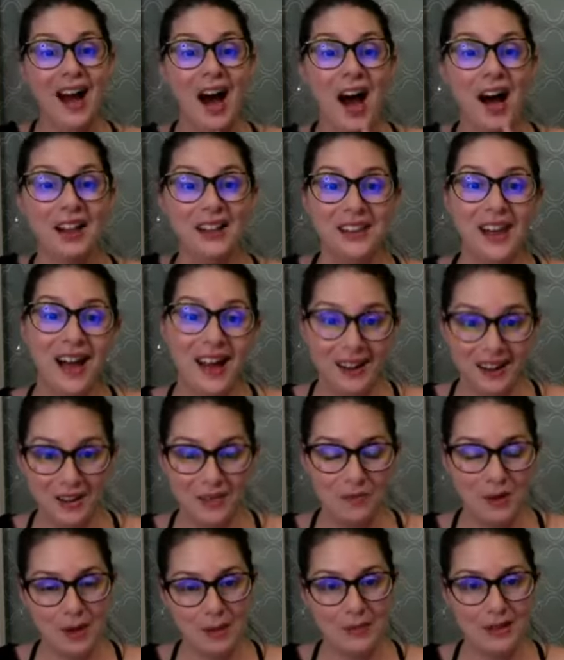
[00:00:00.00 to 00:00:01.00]
a lot
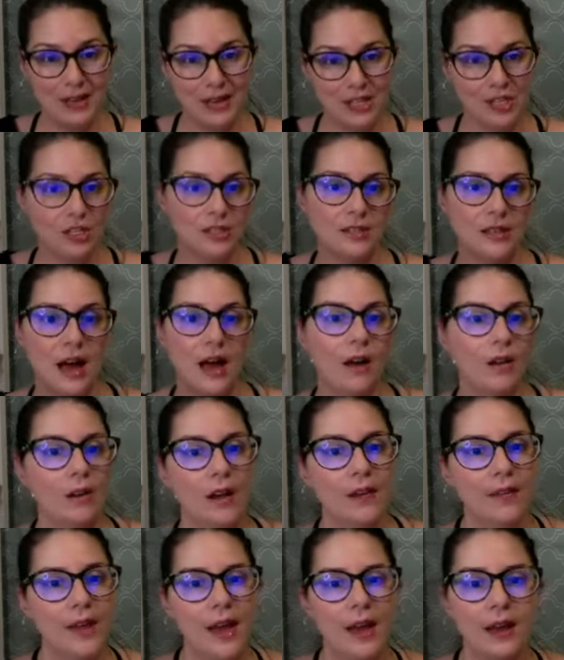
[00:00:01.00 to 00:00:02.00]
of publications out
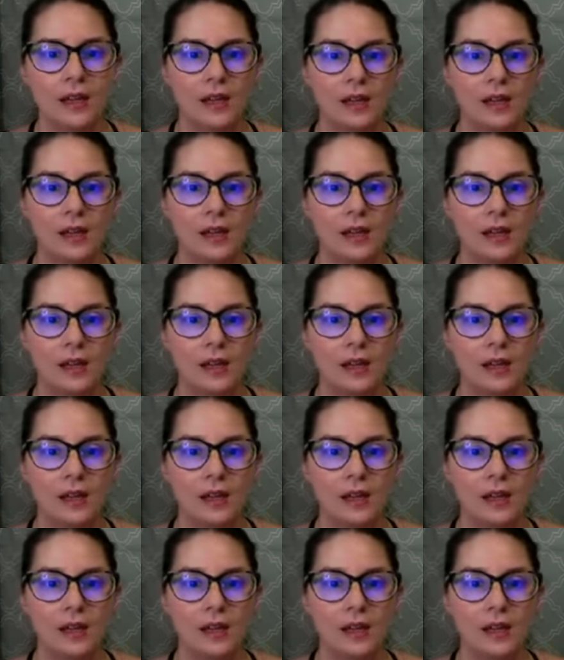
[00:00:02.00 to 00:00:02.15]
on that